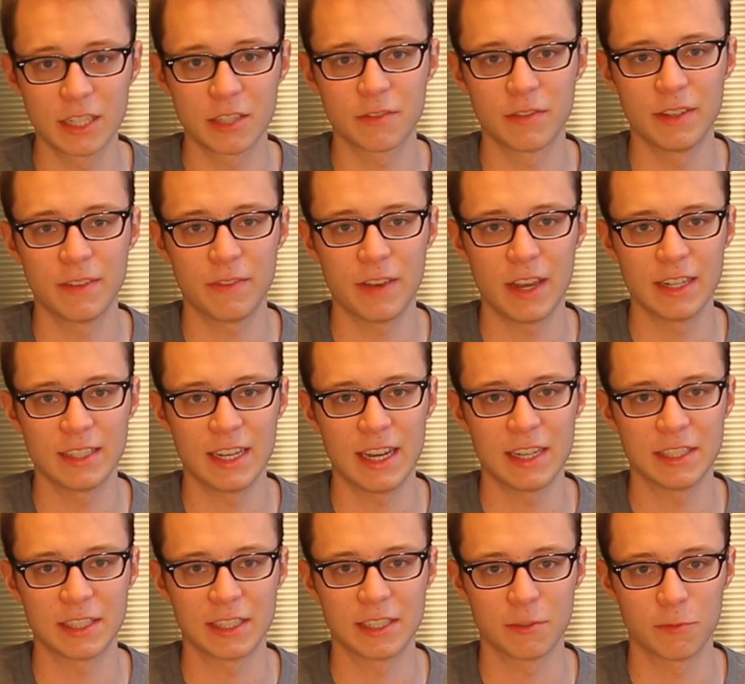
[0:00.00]
is
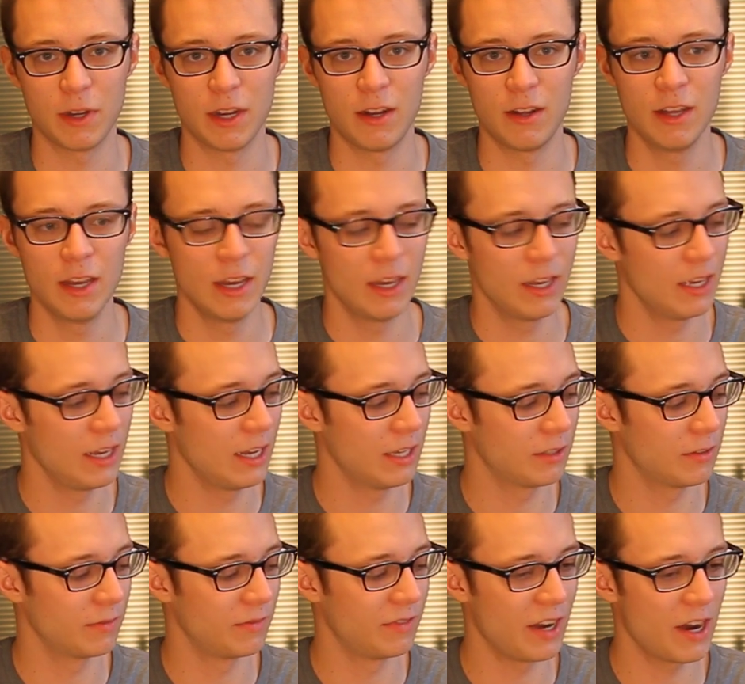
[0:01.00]
fantastic as well.
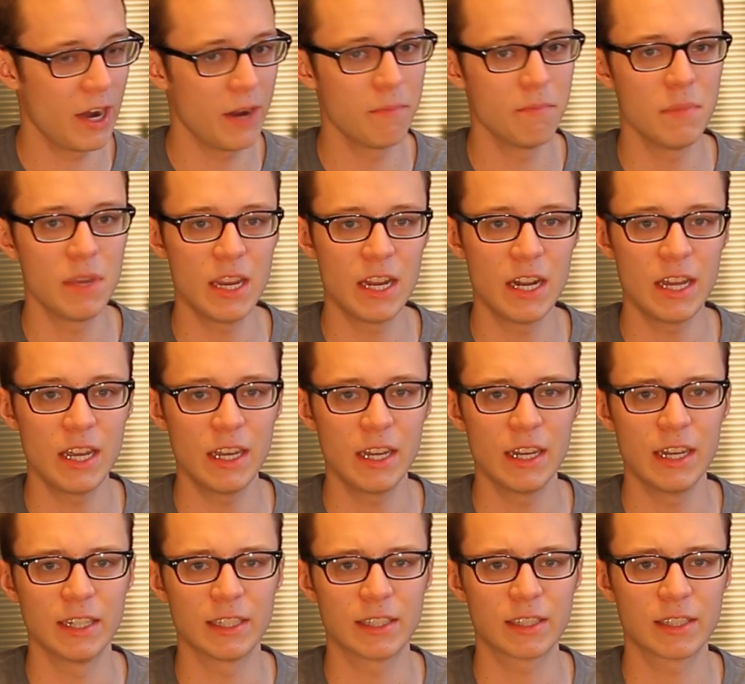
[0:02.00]
It's very meaty.
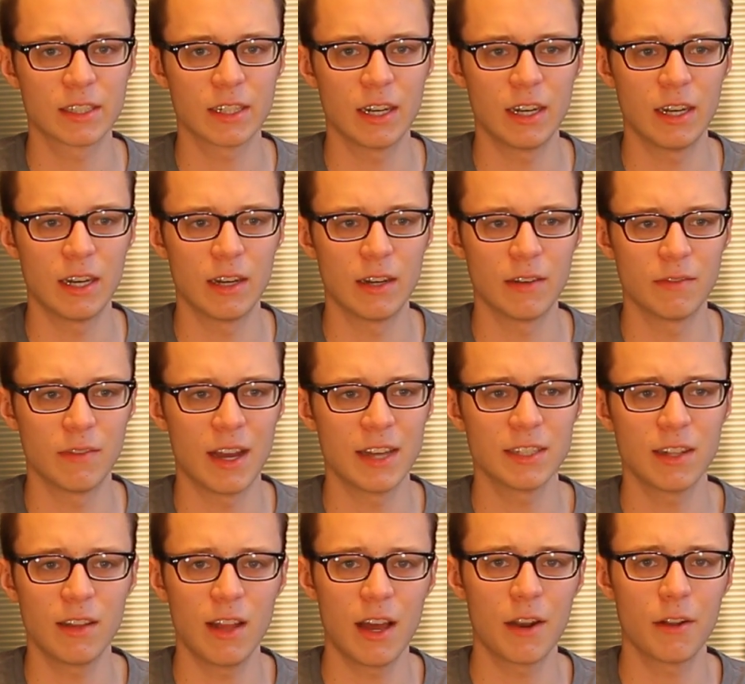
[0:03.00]
It's has
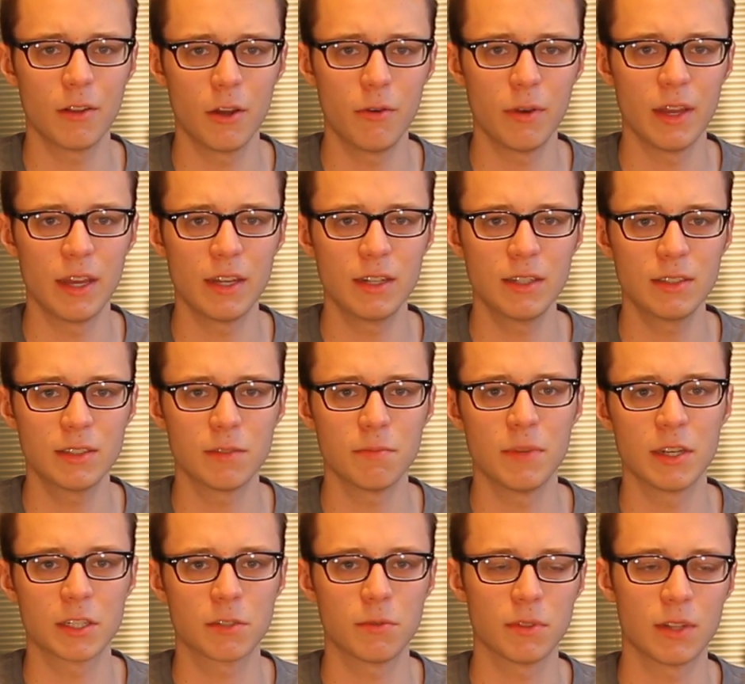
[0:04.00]
a lot of low ends
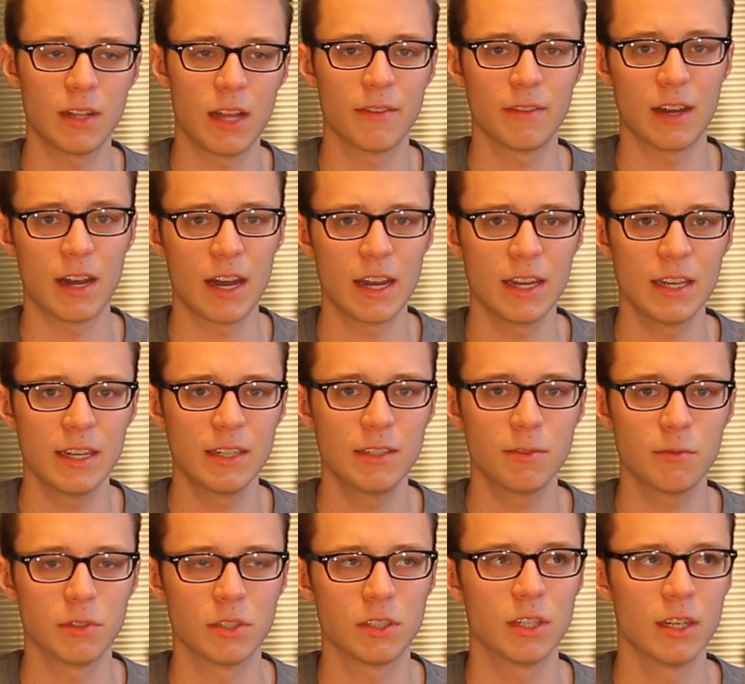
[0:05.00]
mixed with a lot of high
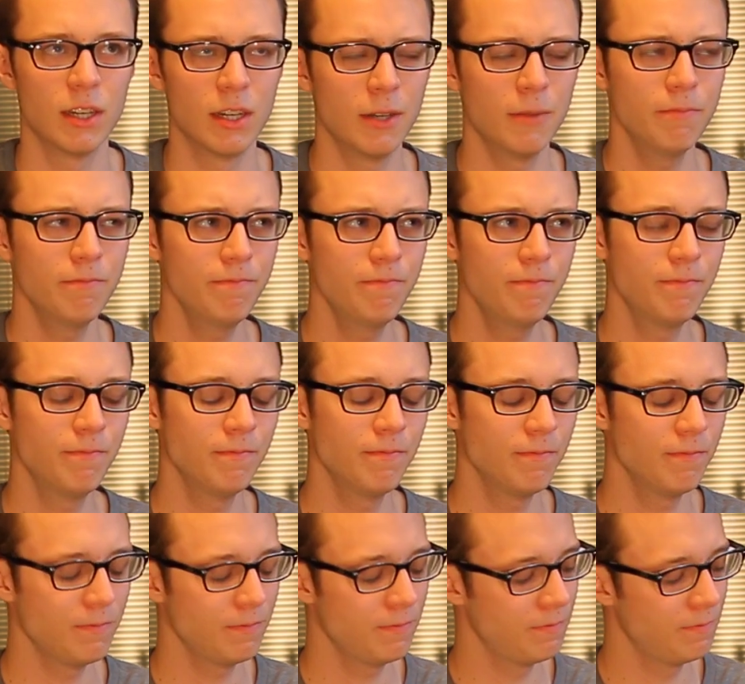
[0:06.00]
ends, which,
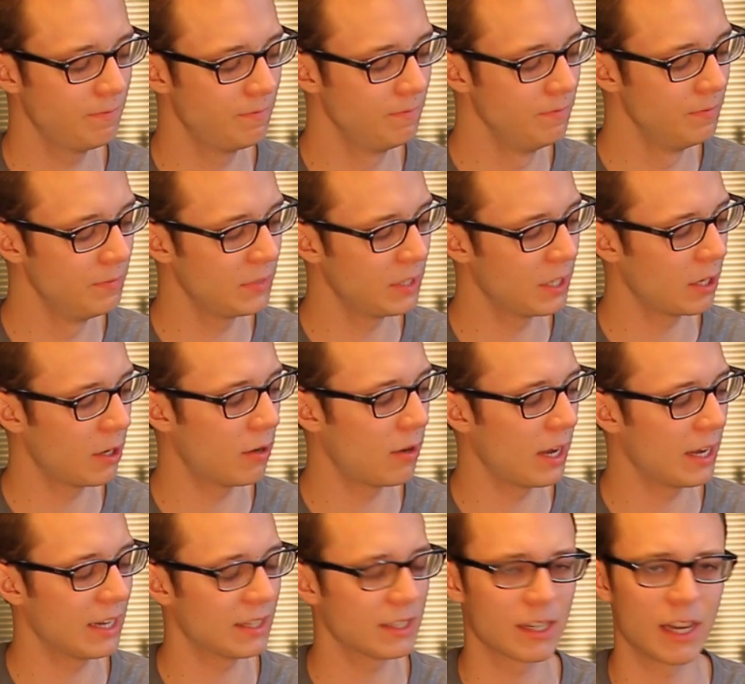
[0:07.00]
you know,
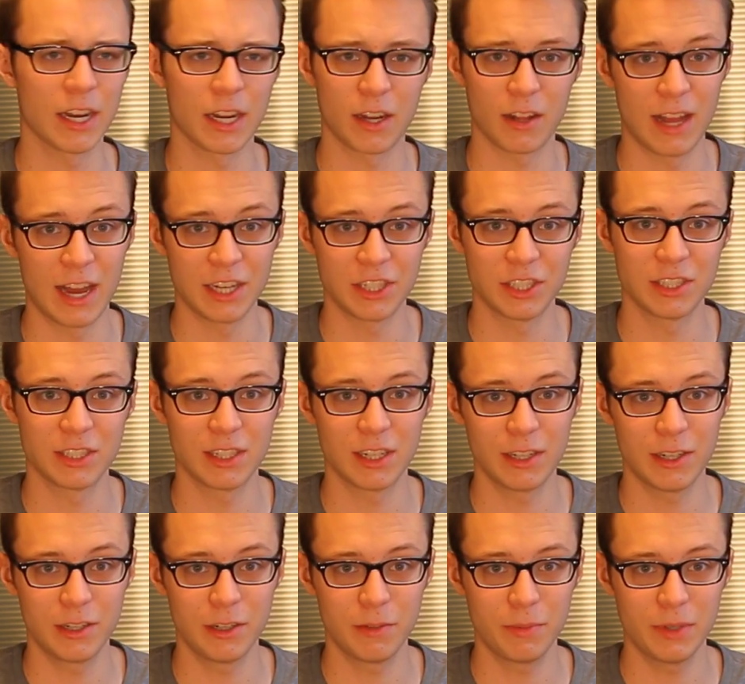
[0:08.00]
I guess kind of clashes in
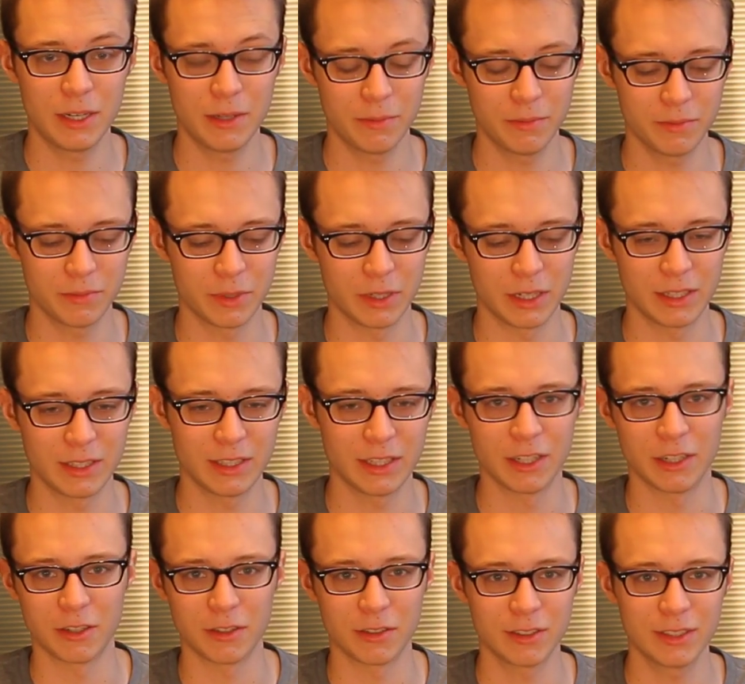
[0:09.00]
a little bit, but, you
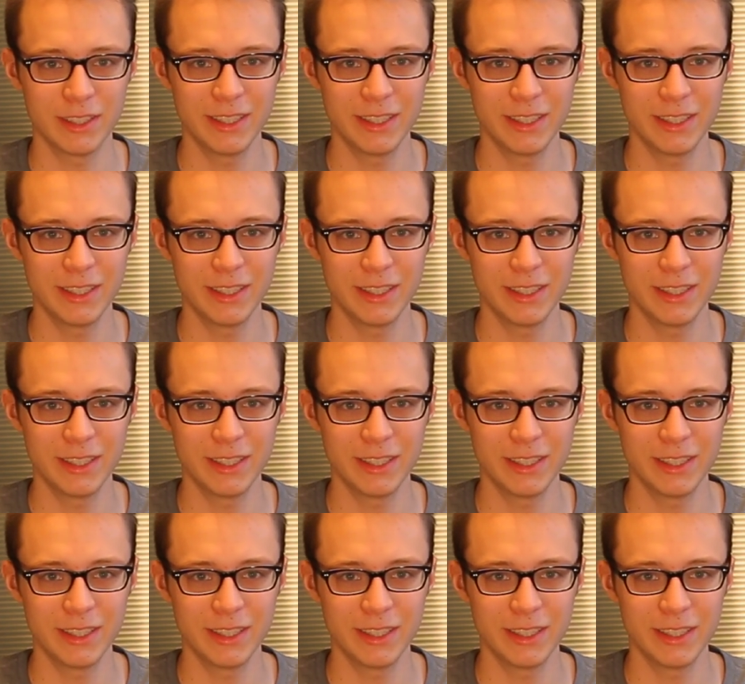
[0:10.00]
know,